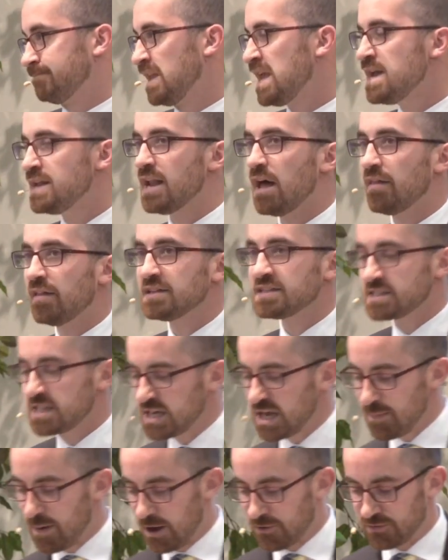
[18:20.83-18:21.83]
Now, let's think
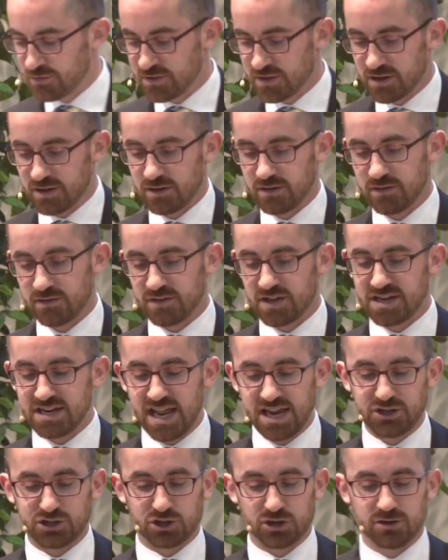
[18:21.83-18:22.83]
about the
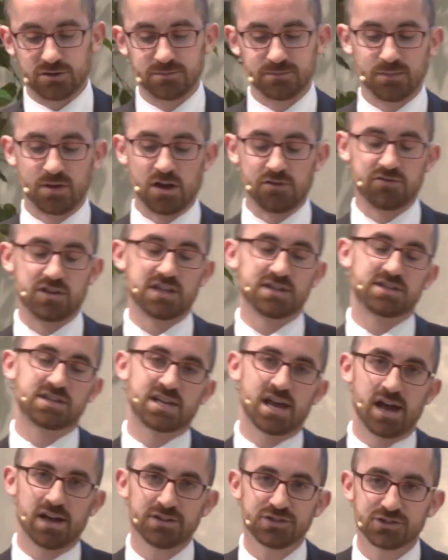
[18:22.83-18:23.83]
nature of this
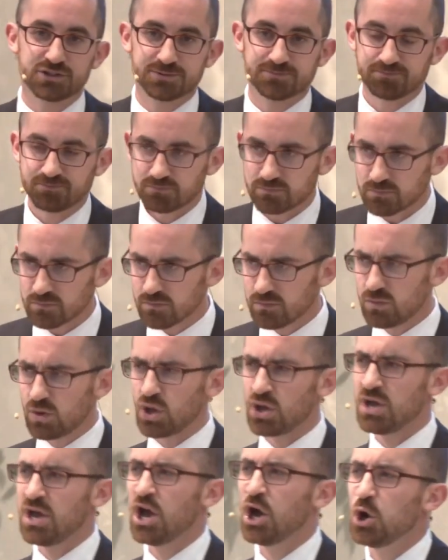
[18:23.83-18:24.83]
test.
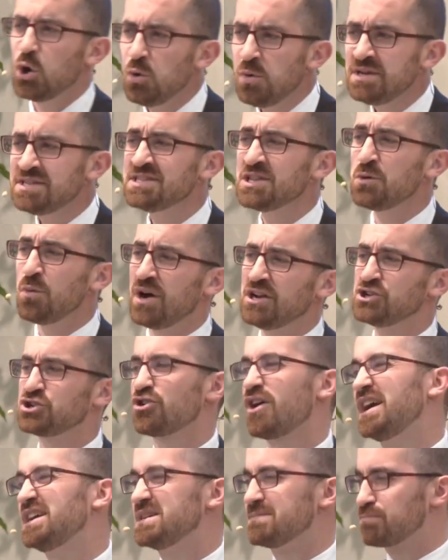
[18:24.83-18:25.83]
Who is the one
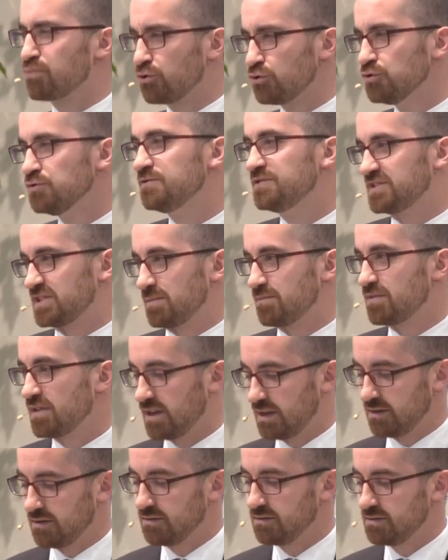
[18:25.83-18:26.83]
trying to prove
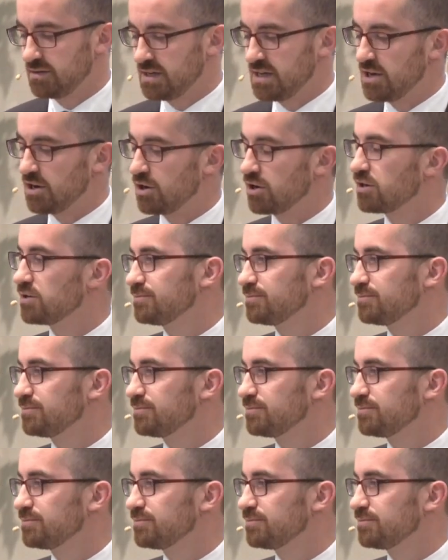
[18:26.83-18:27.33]
something here?